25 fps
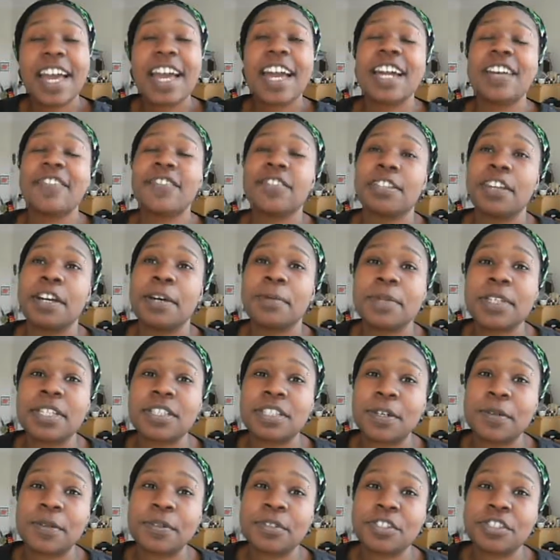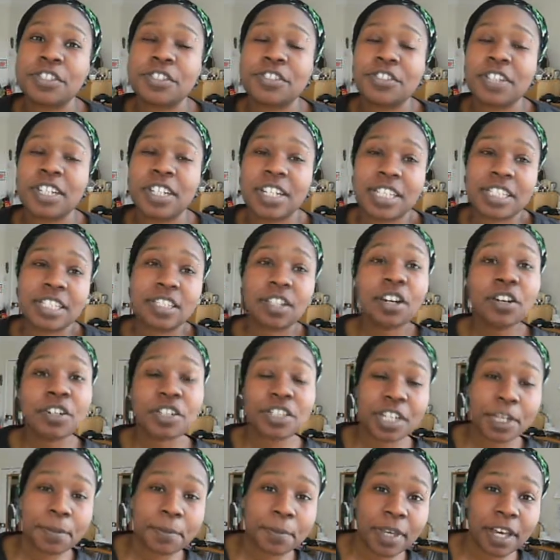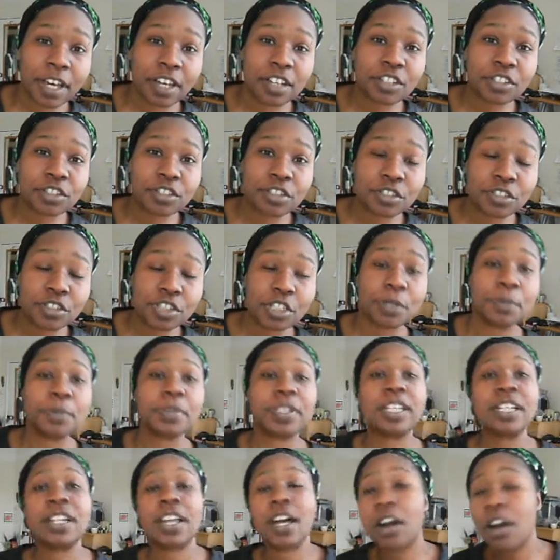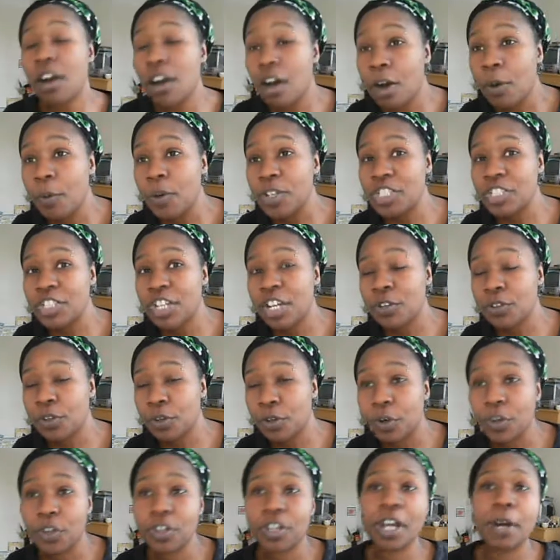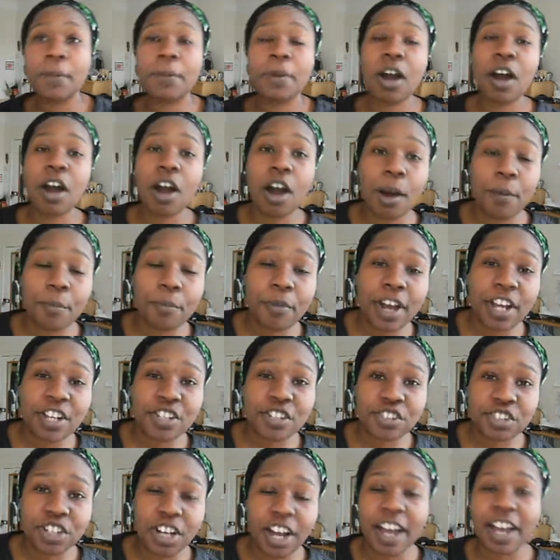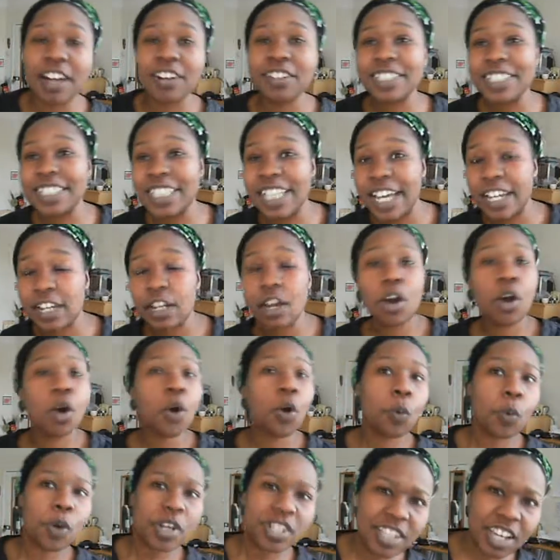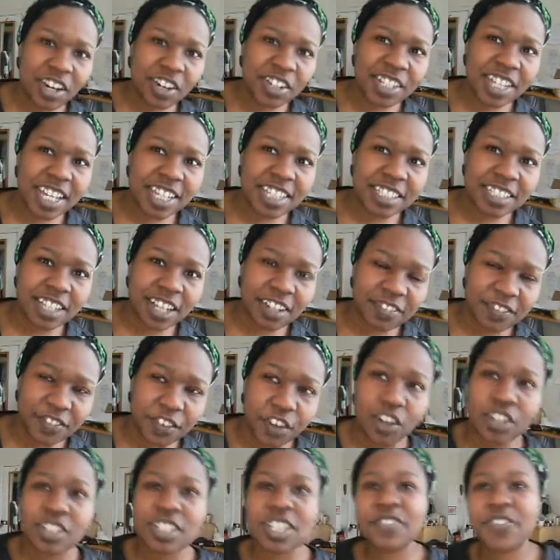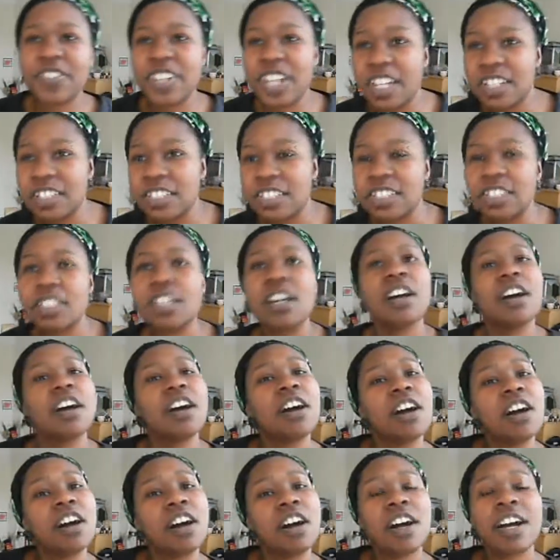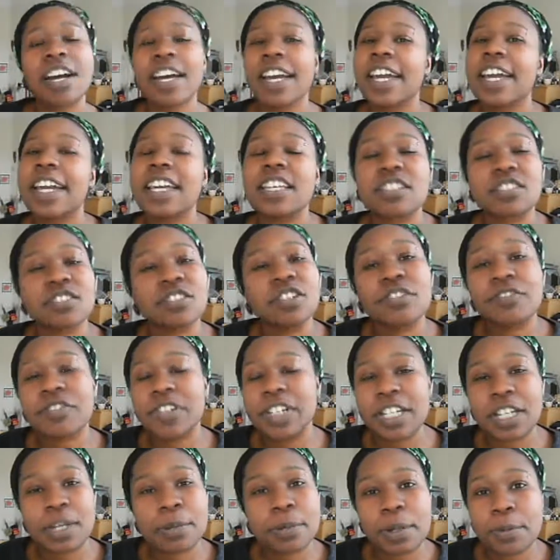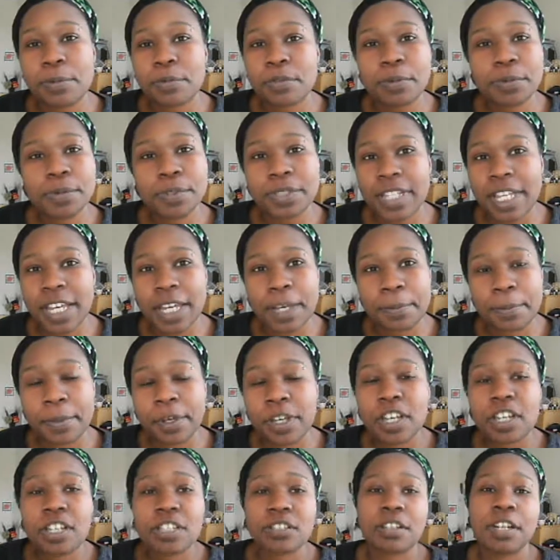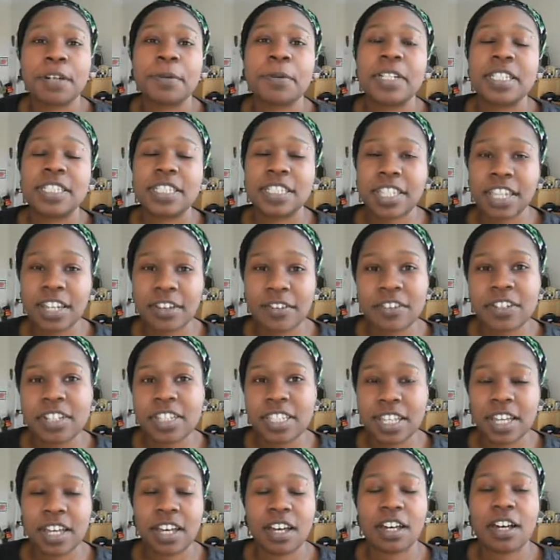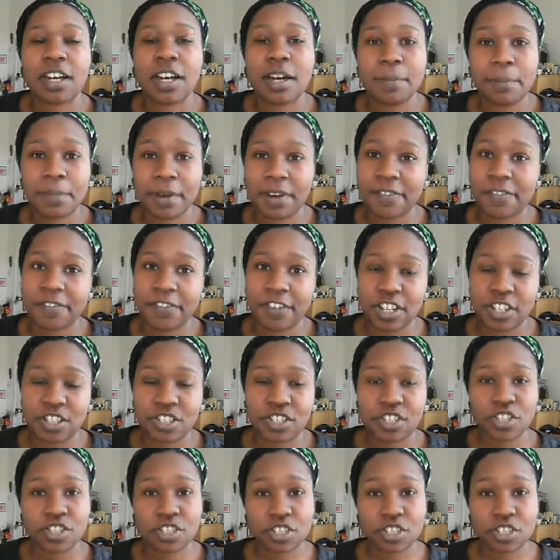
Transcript: Every time I meet someone on the street, and I said, oh, check me out on YouTube, they're like, oh, what's your channel called? And I'm like, oh, I'm Brown Sugar, LDN. What does LDN stand for? It stands for London. Oh, it's not really a memorable name. So I wanted to get rid of that and come back fresh.